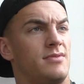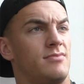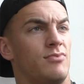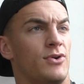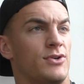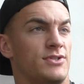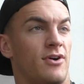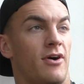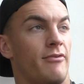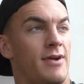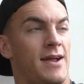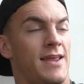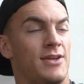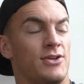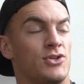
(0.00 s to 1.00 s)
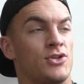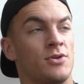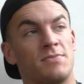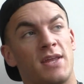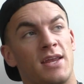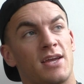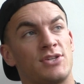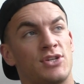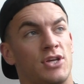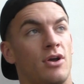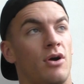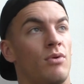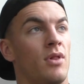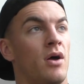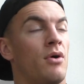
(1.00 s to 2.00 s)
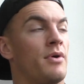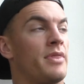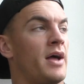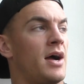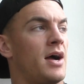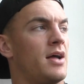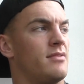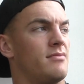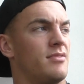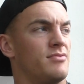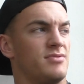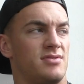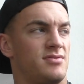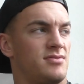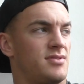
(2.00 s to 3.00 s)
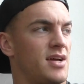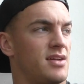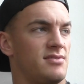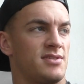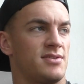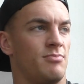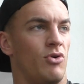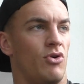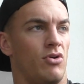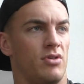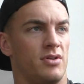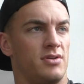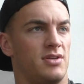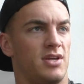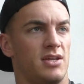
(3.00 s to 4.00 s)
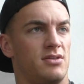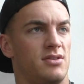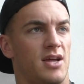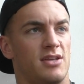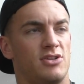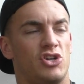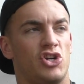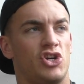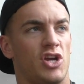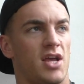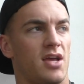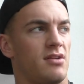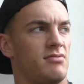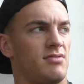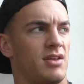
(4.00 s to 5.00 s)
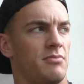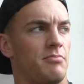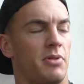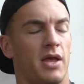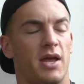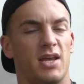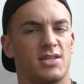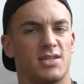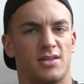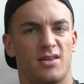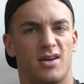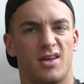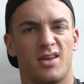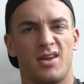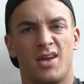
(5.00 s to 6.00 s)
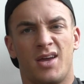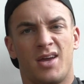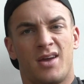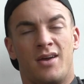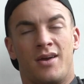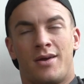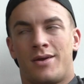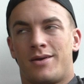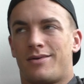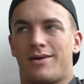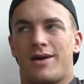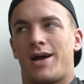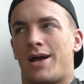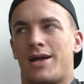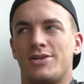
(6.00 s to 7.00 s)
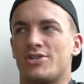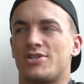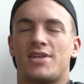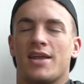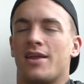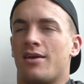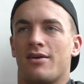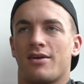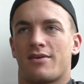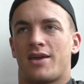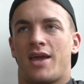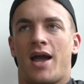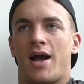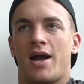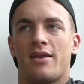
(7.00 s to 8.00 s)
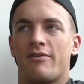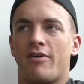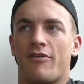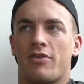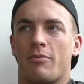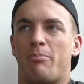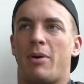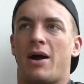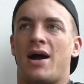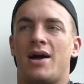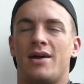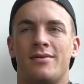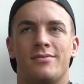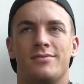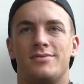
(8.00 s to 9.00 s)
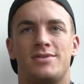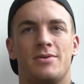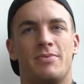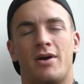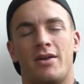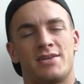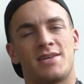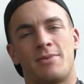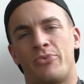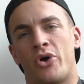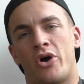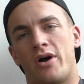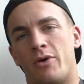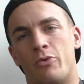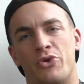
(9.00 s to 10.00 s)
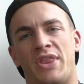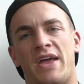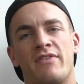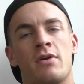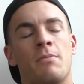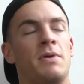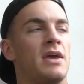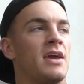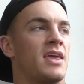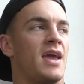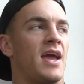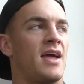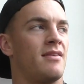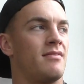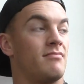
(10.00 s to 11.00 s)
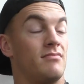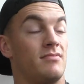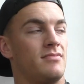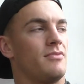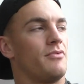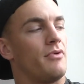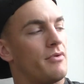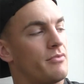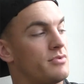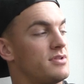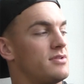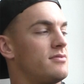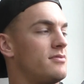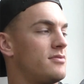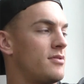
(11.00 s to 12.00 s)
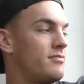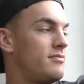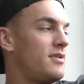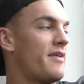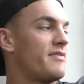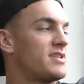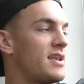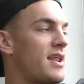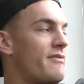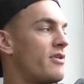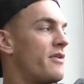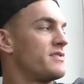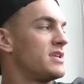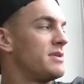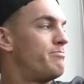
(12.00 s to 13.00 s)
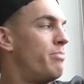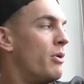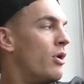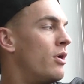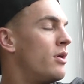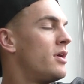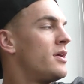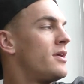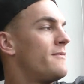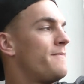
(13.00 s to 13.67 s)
Was not ready. I just jumped in it because of YOLO and that, and I was dead small and did dead shit and didn't place, and like, I just did it kind of off the bat, and to be honest, I would never compete again. Never say never, obviously, but